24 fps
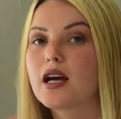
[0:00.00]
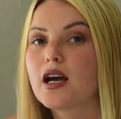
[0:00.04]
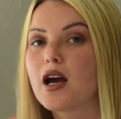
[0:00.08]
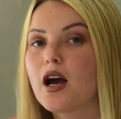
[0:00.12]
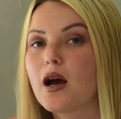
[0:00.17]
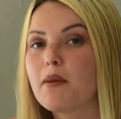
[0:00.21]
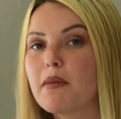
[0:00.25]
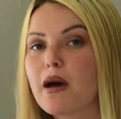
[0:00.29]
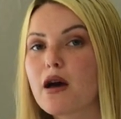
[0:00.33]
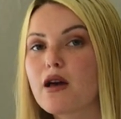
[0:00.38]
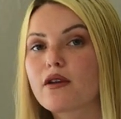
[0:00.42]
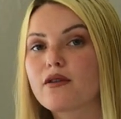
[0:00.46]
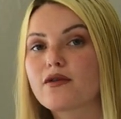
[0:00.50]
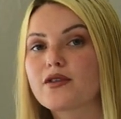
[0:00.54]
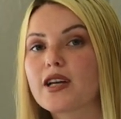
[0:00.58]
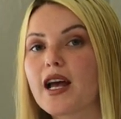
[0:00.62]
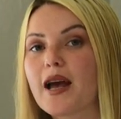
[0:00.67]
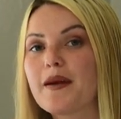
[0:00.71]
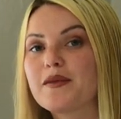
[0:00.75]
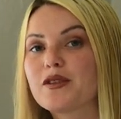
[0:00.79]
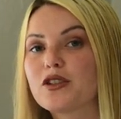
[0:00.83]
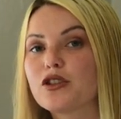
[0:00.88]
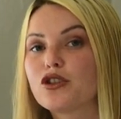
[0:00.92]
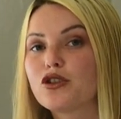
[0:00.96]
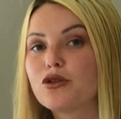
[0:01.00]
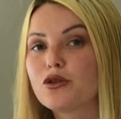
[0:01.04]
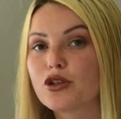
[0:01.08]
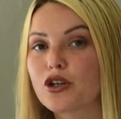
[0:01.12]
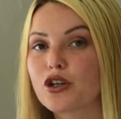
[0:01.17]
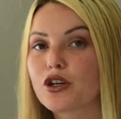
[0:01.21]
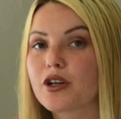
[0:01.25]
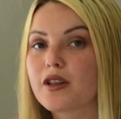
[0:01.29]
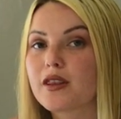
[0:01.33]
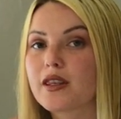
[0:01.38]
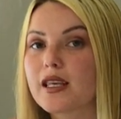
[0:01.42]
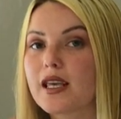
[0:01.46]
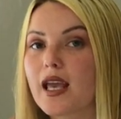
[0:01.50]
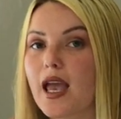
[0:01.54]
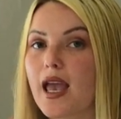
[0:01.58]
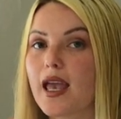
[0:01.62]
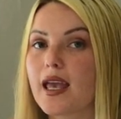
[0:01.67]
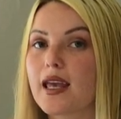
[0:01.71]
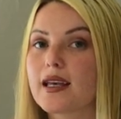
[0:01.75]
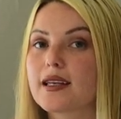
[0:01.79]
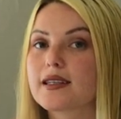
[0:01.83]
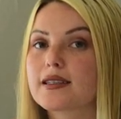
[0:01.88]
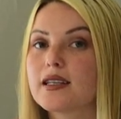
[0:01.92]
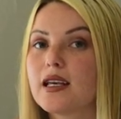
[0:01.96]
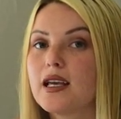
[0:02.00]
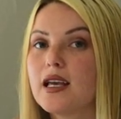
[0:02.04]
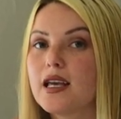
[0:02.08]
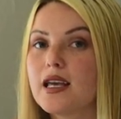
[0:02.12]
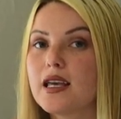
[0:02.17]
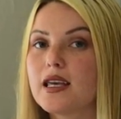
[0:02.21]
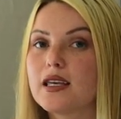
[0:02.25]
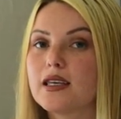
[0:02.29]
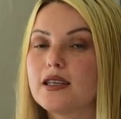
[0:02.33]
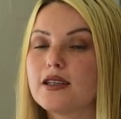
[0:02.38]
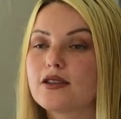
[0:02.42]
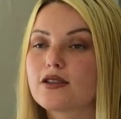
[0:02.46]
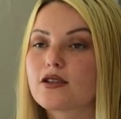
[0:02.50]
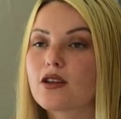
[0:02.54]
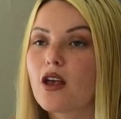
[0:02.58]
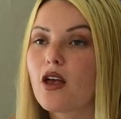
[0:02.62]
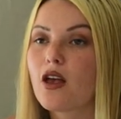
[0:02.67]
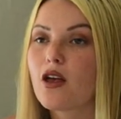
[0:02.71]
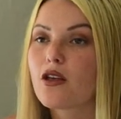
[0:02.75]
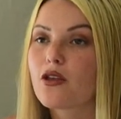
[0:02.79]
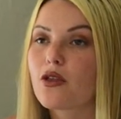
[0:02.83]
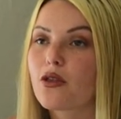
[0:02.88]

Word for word: amount of times that you turn the eggs is